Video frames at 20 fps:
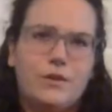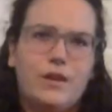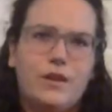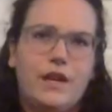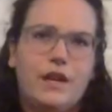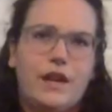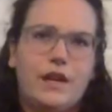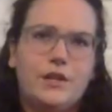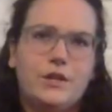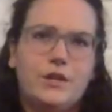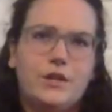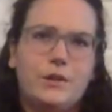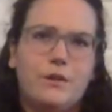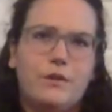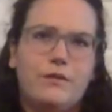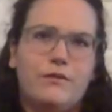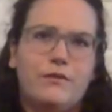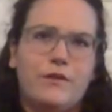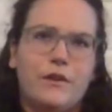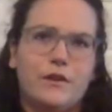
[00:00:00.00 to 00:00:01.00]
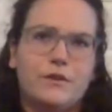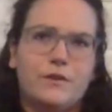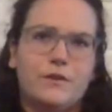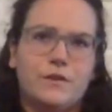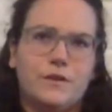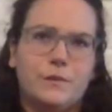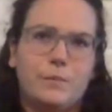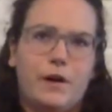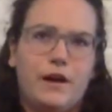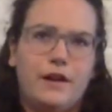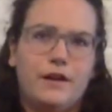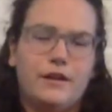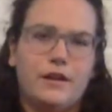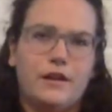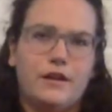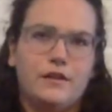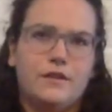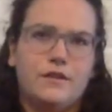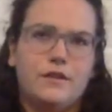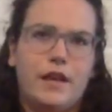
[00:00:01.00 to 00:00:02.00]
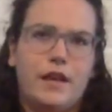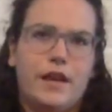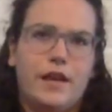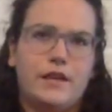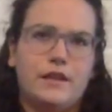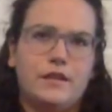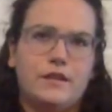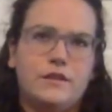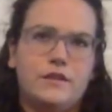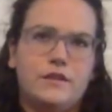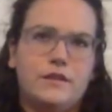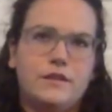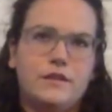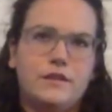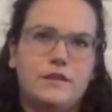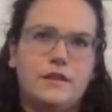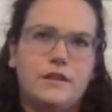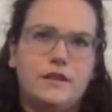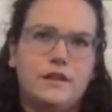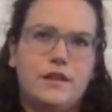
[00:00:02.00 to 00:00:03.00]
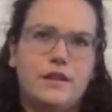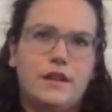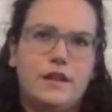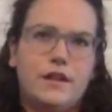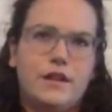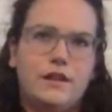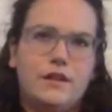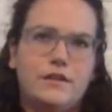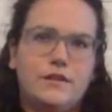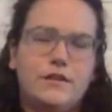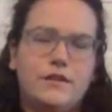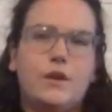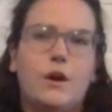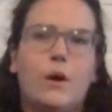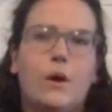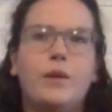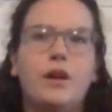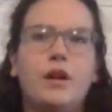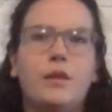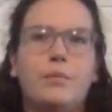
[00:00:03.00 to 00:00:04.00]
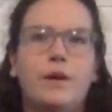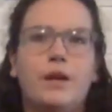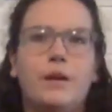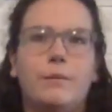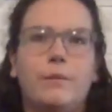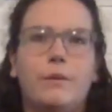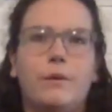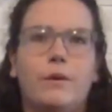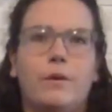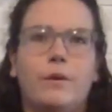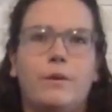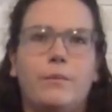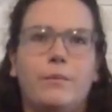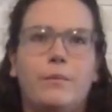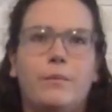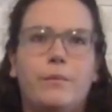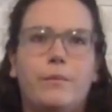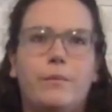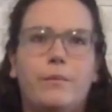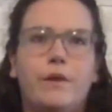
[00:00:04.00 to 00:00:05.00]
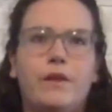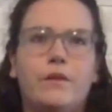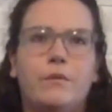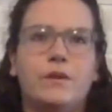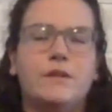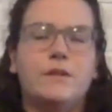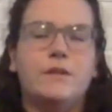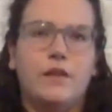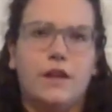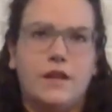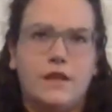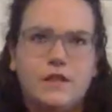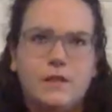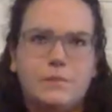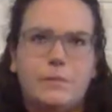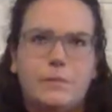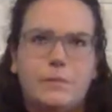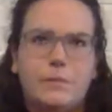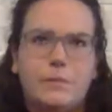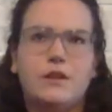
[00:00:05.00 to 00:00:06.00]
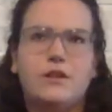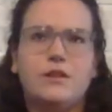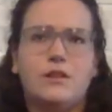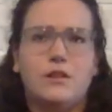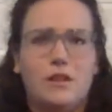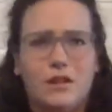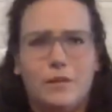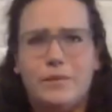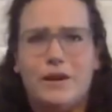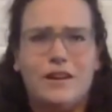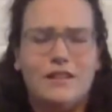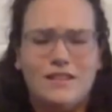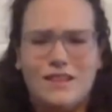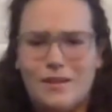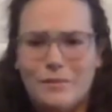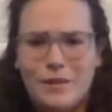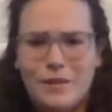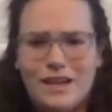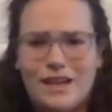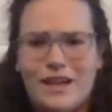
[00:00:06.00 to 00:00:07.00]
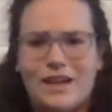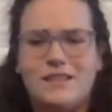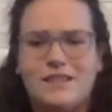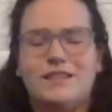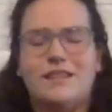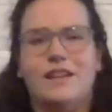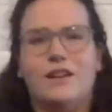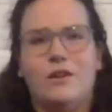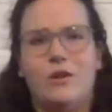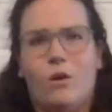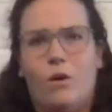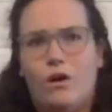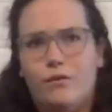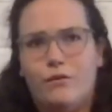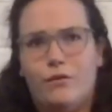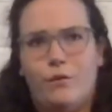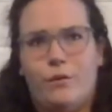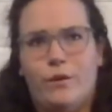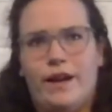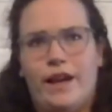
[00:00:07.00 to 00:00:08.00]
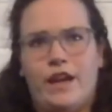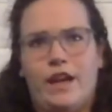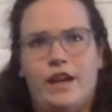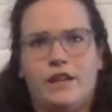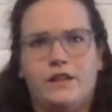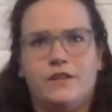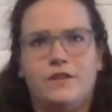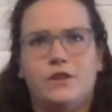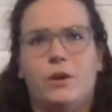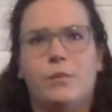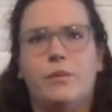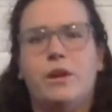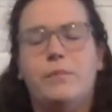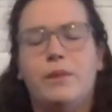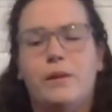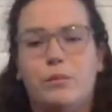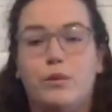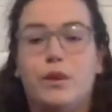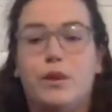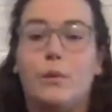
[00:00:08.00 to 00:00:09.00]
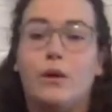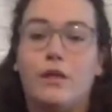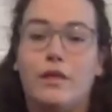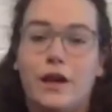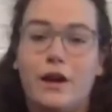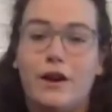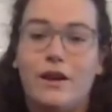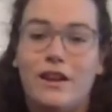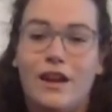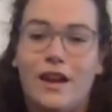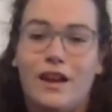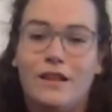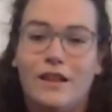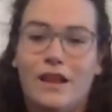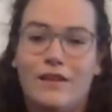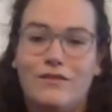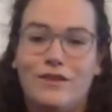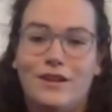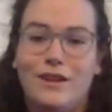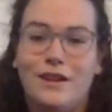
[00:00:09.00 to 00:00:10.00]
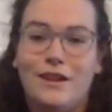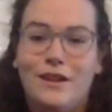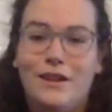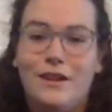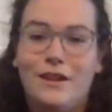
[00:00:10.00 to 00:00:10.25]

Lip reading: the issue of first responders is so many people, what's like special about them, I guess, in an awful way, is so many people that were there on 9/11,